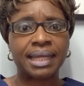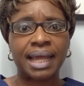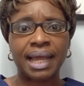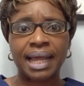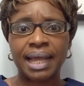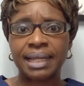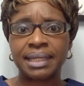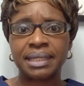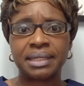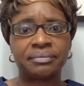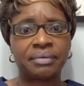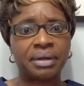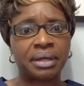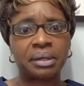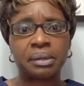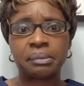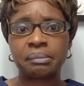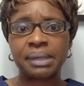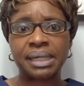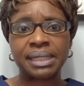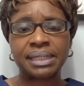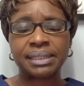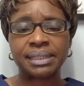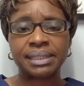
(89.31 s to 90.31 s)
highly
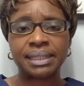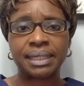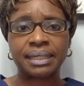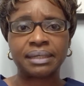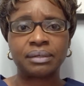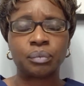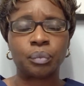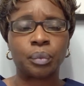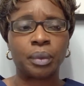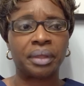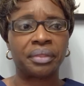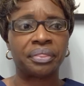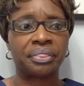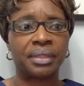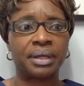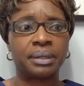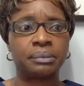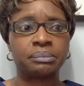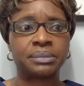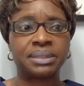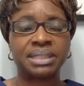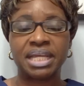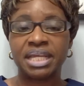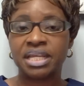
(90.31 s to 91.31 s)
recommend it with
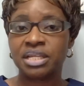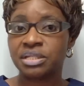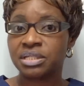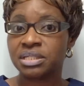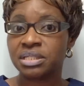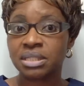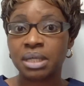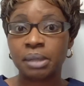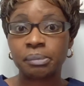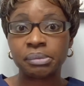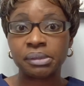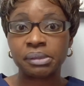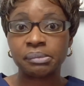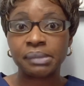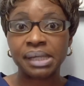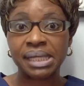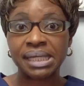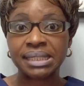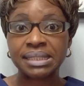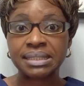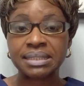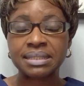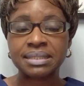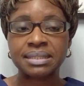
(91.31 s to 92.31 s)
taking the
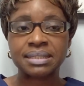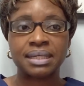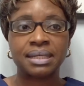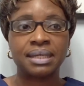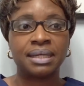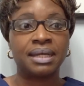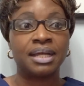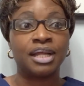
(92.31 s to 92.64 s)
supplements,